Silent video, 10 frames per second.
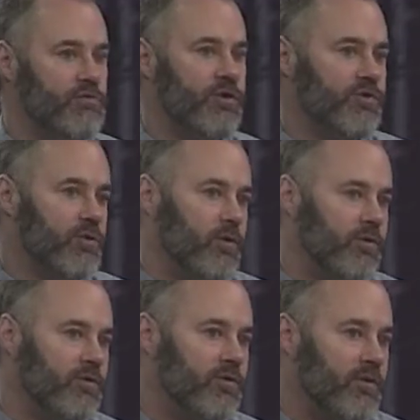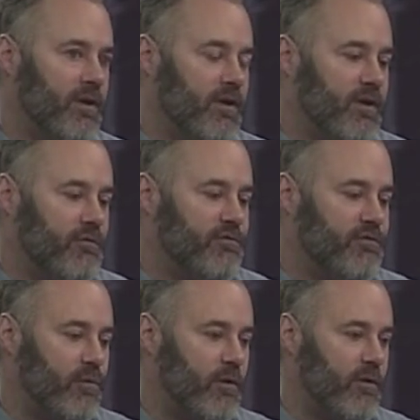resource uh,
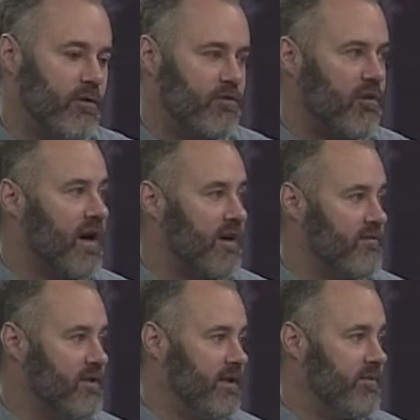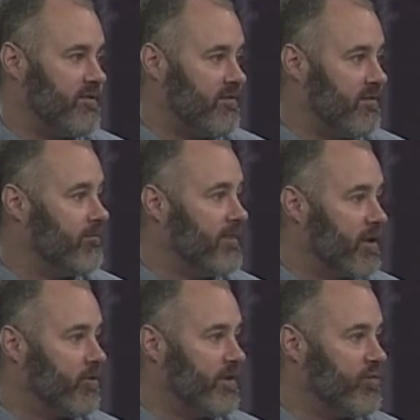for a variety of needs, even
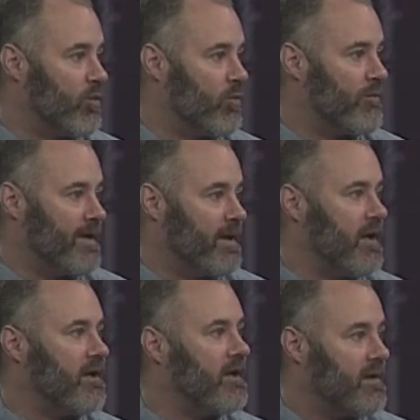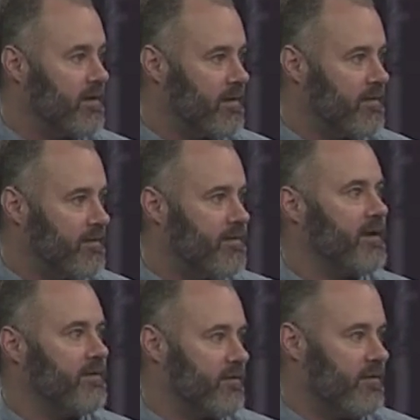medical needs. Women may not
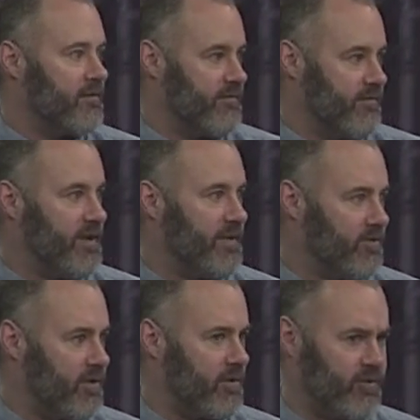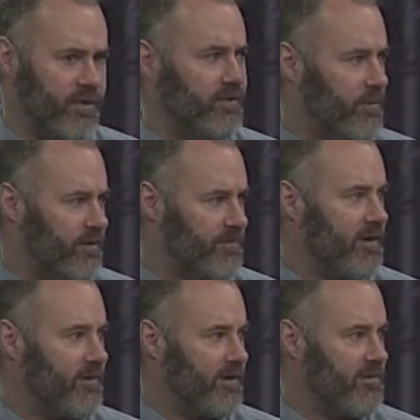think that they're VSOs. Is that the
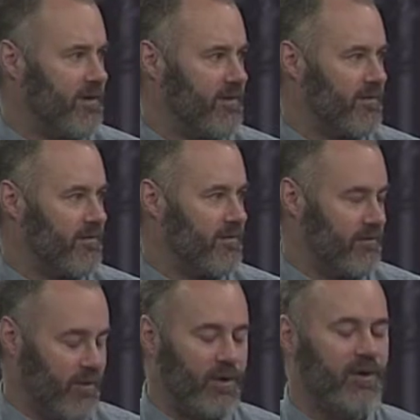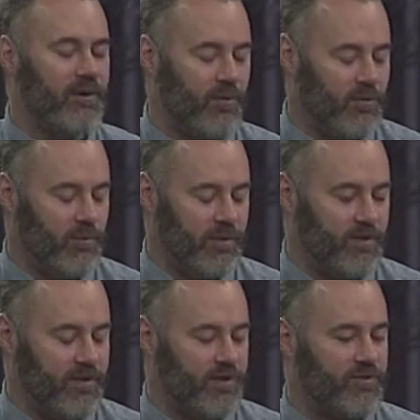right way to say it? Yes. where their
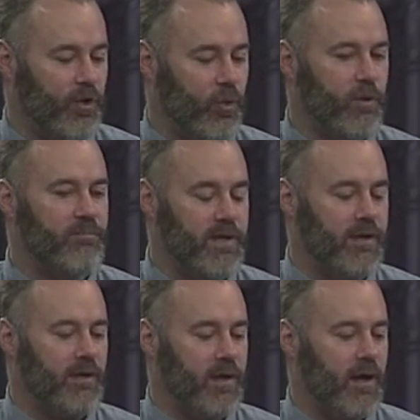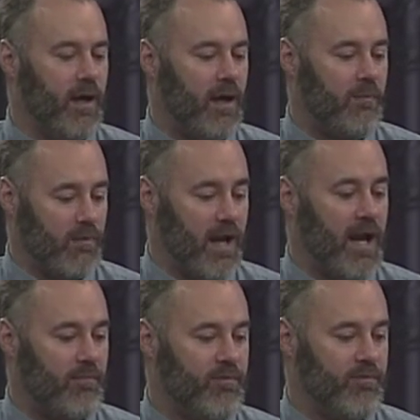VSO would be uh,
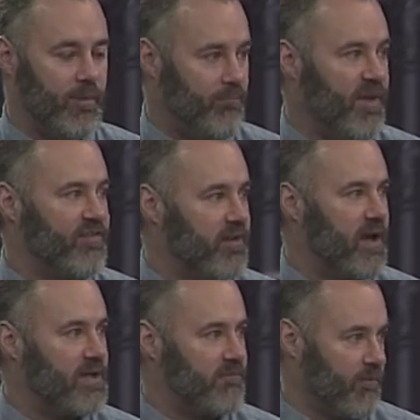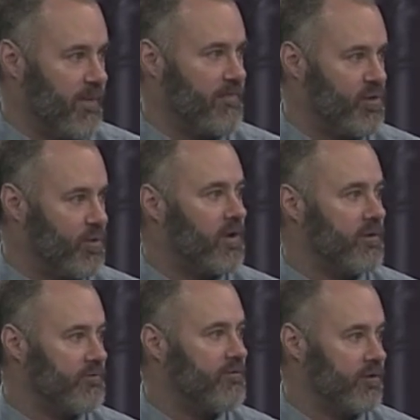perhaps the best contact, but maybe you are
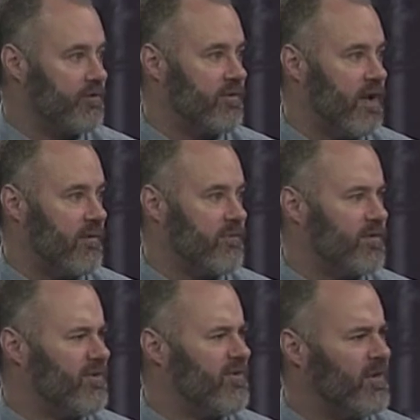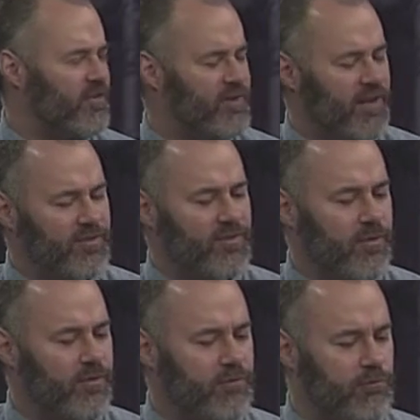the first stop because it, it, sounds as
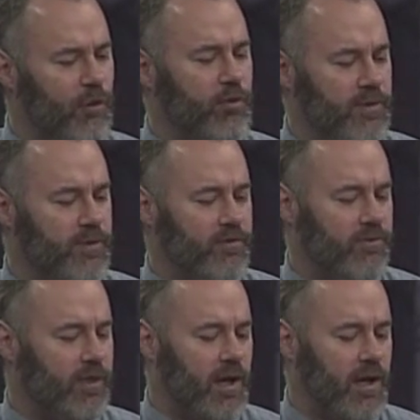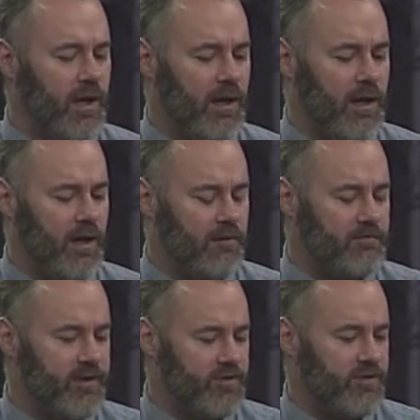though the role is uh,
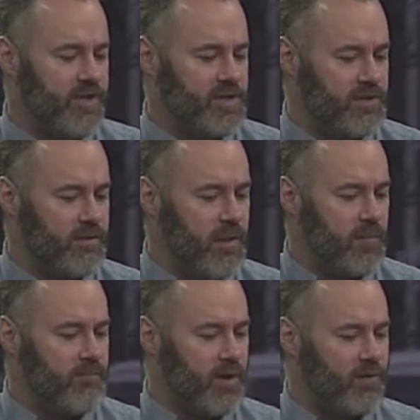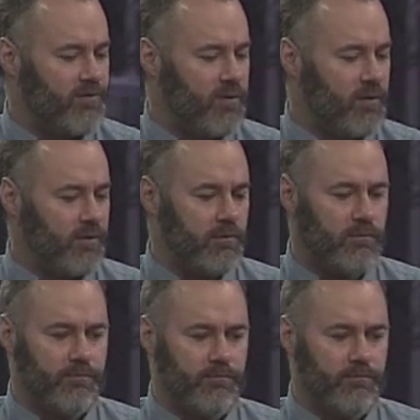veterans agent, but also